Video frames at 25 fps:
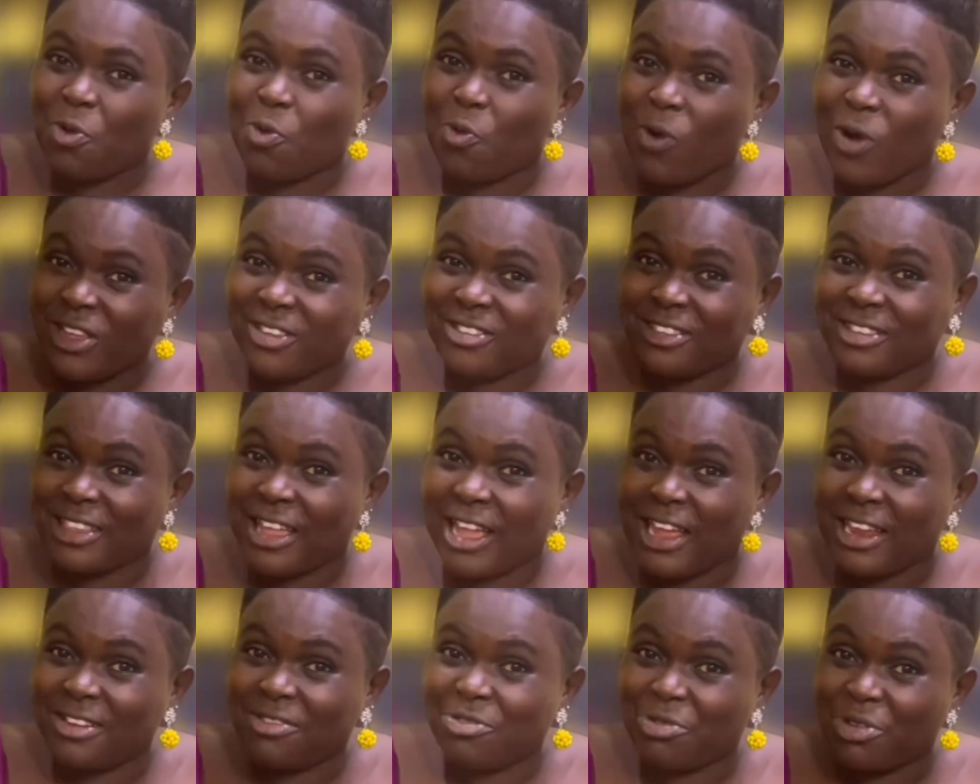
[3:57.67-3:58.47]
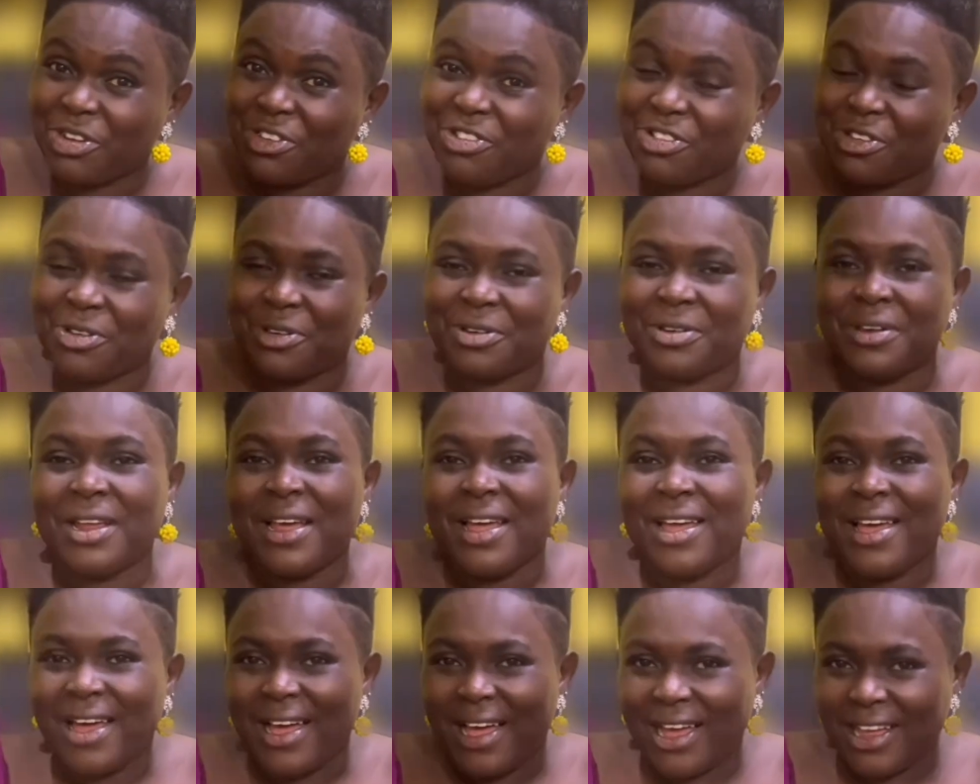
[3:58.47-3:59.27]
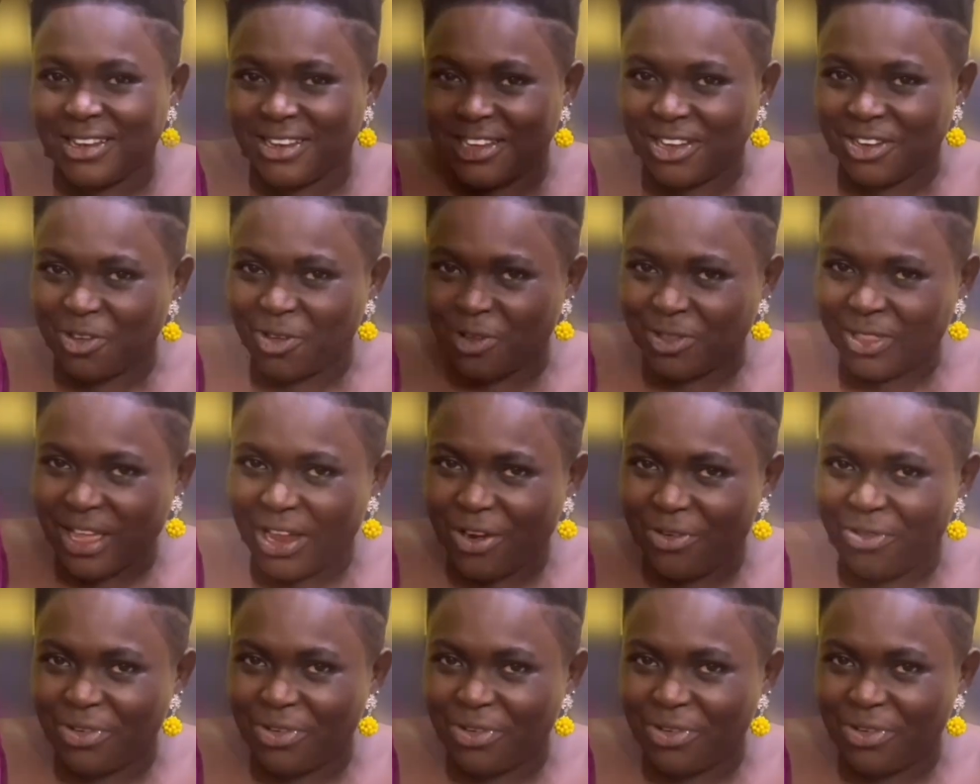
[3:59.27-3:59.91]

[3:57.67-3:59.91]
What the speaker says: western region and the northern